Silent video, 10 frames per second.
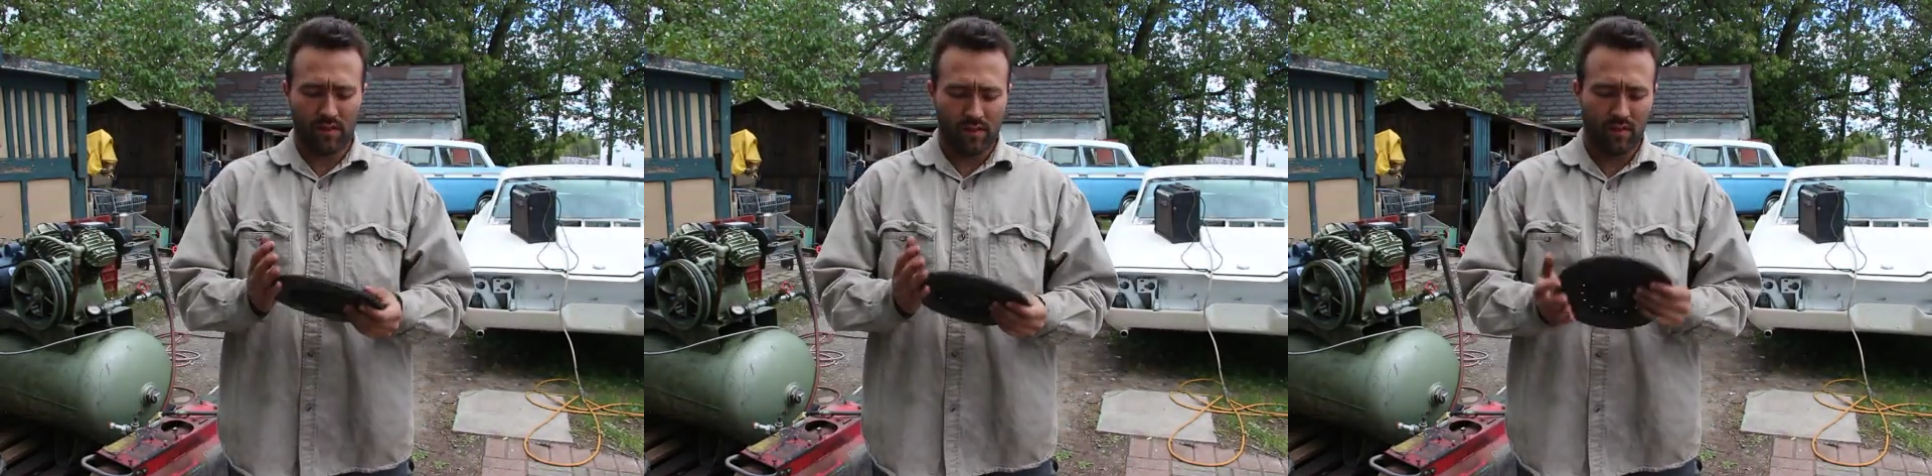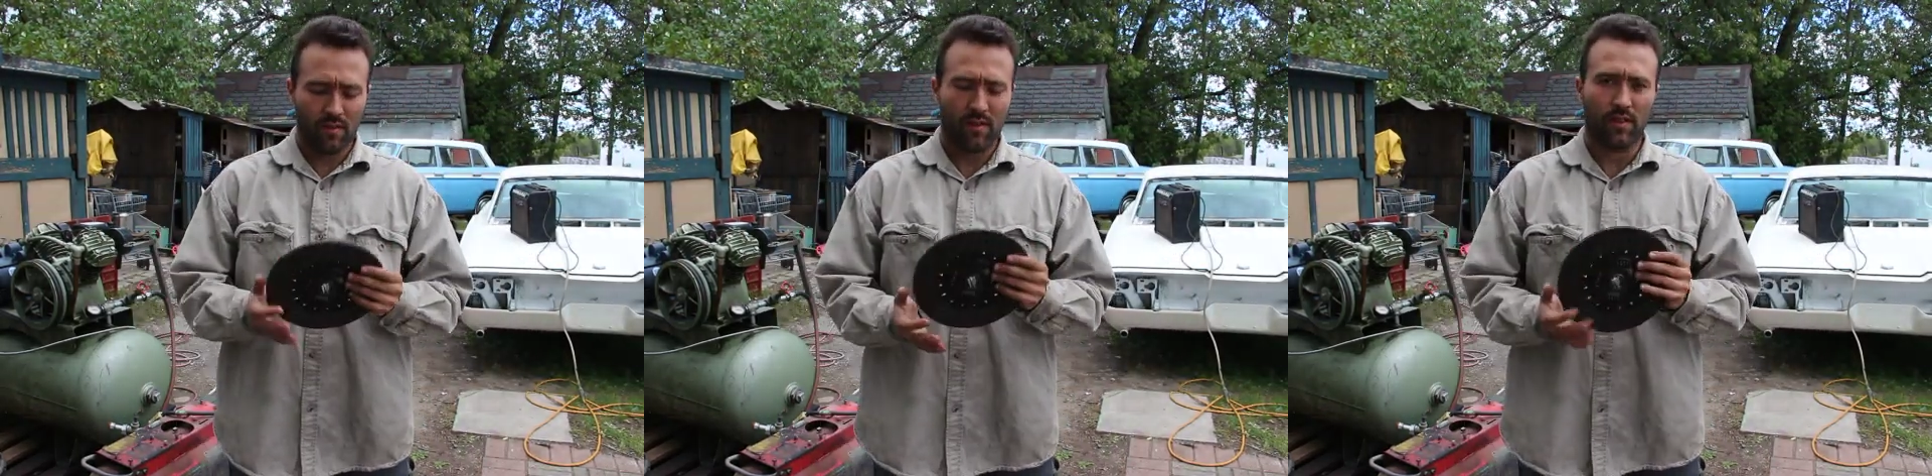
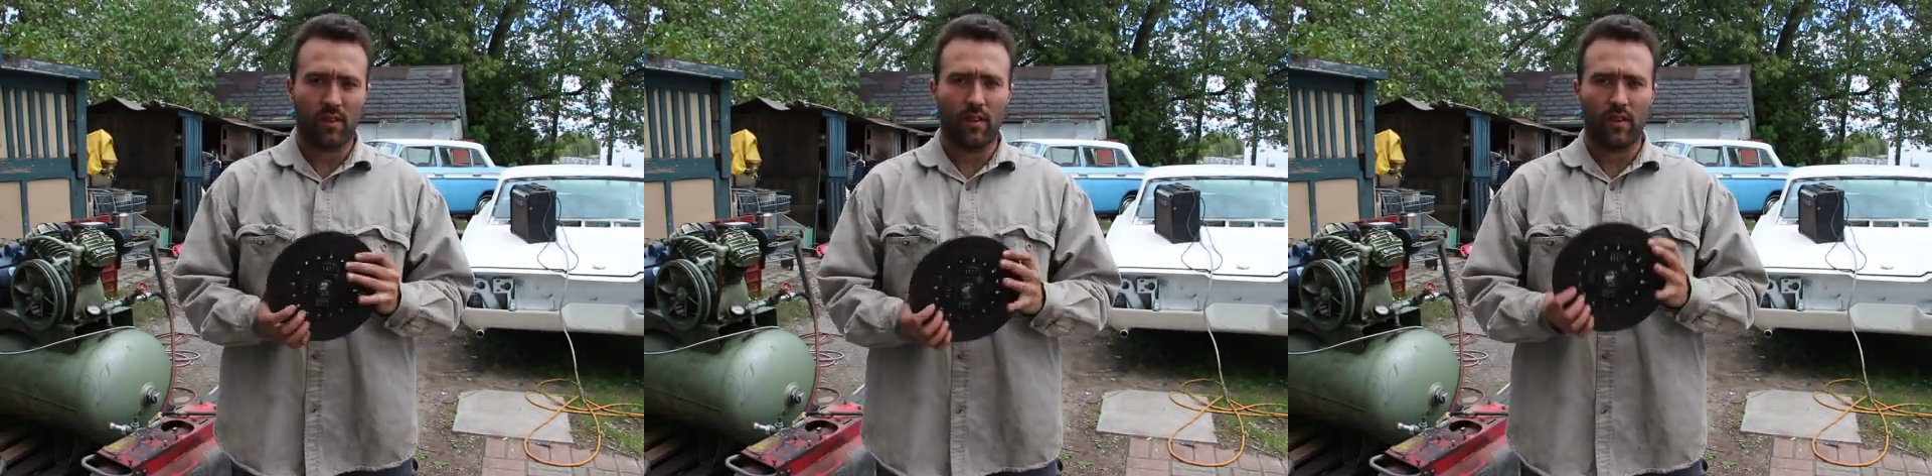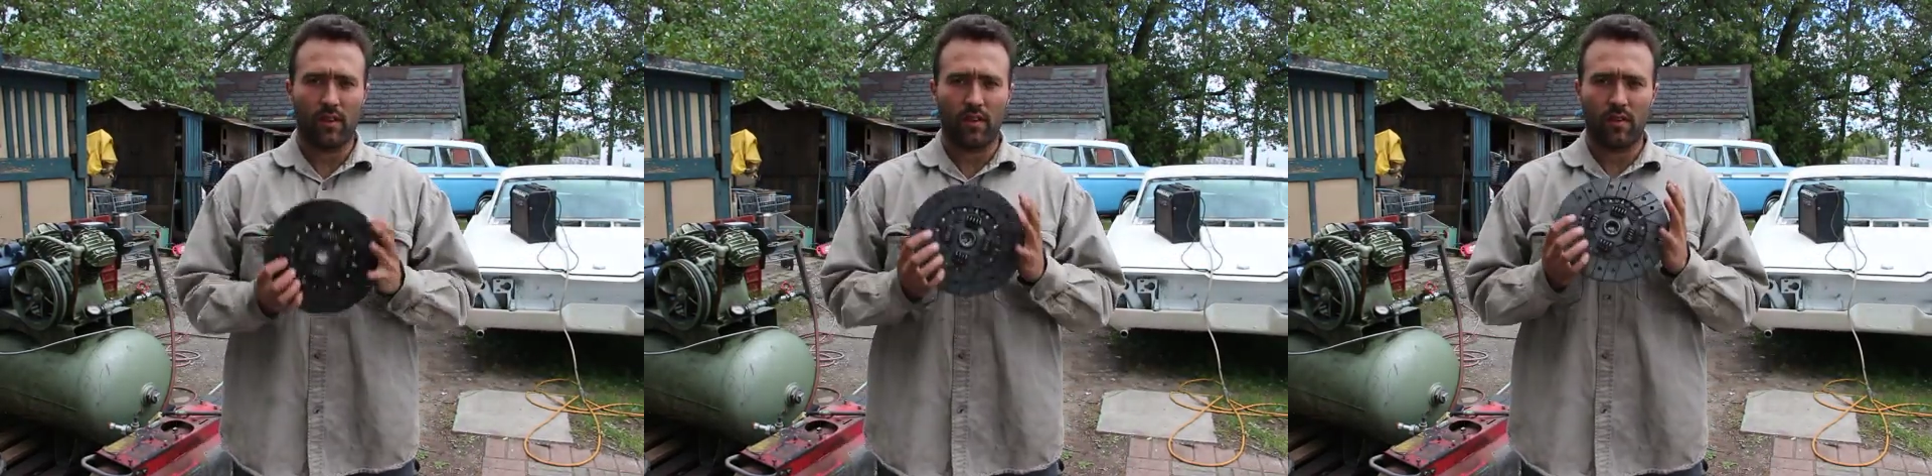series
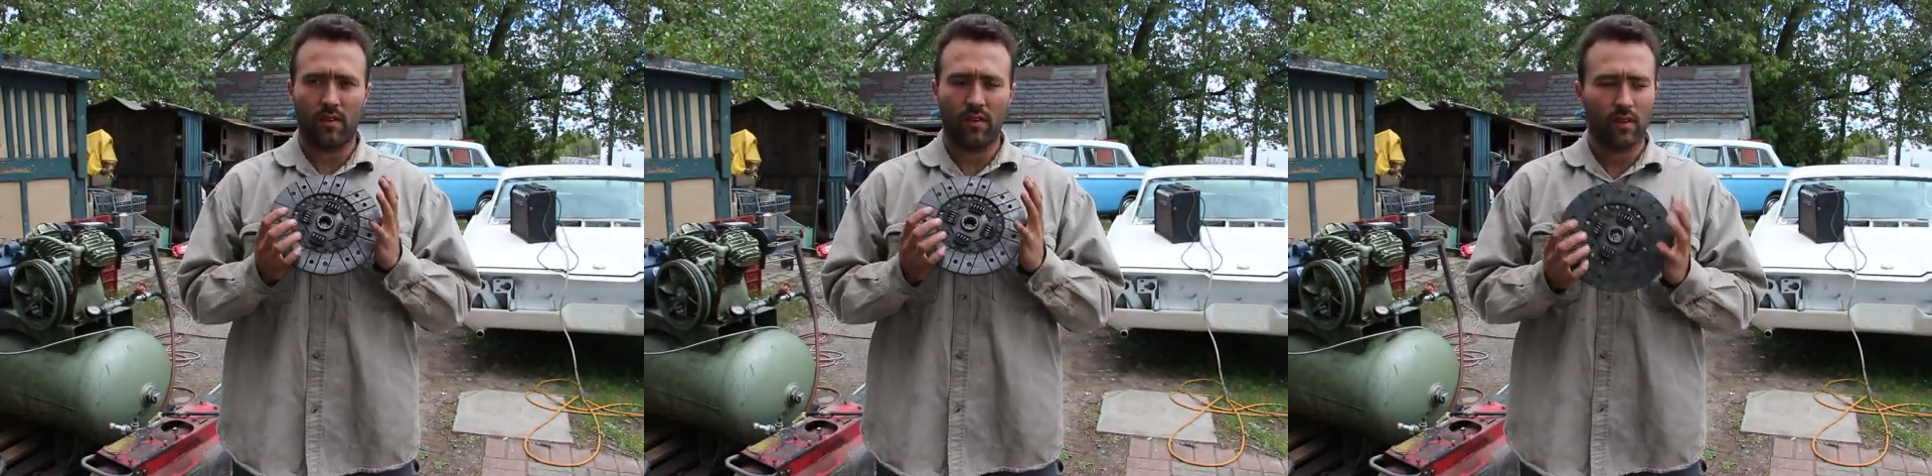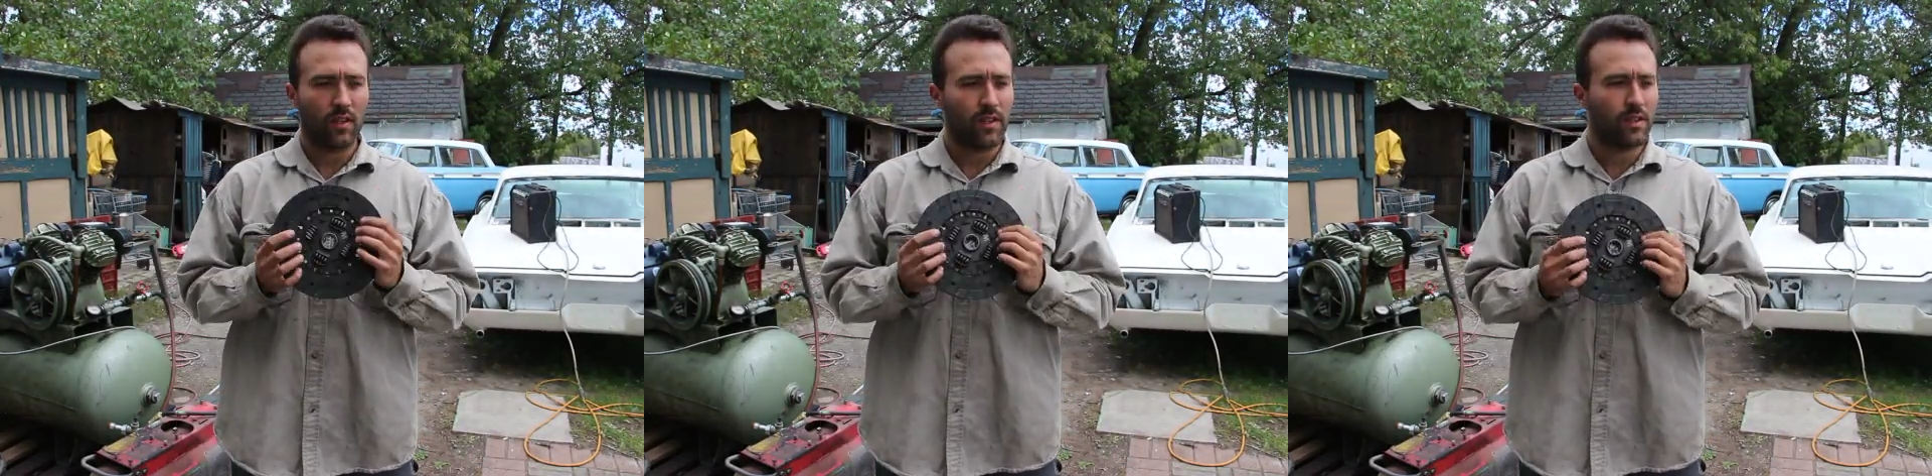on
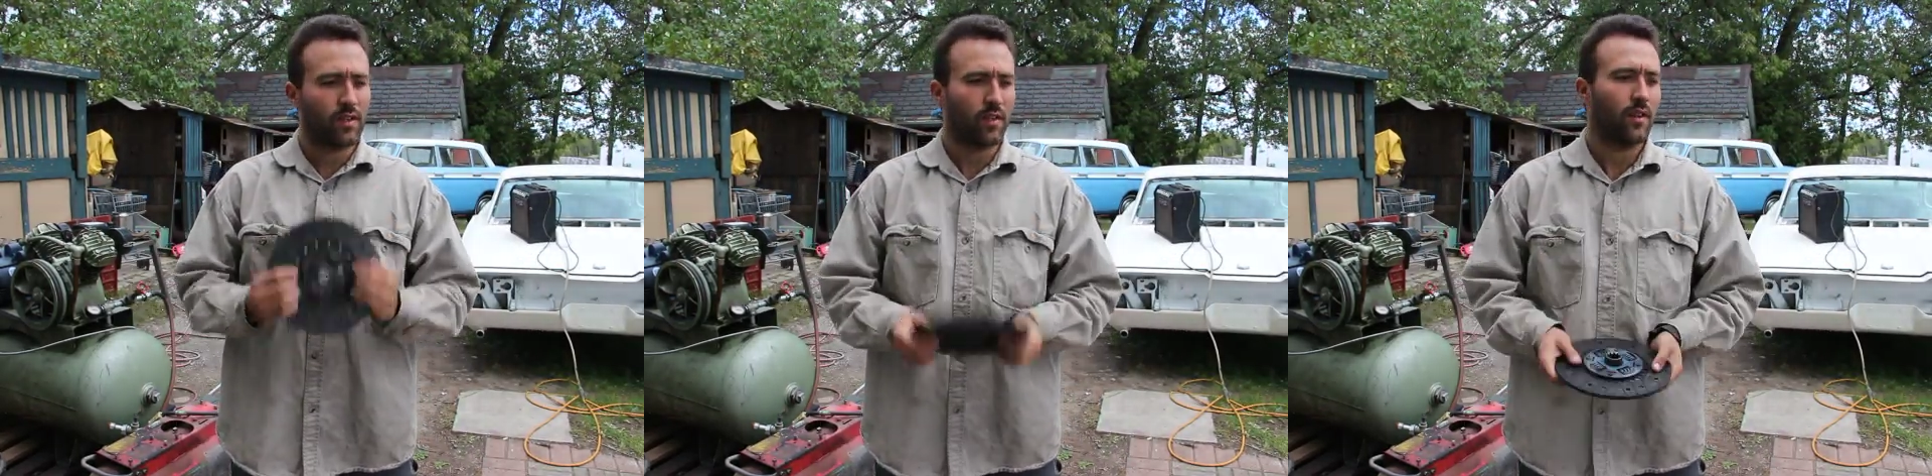clutch.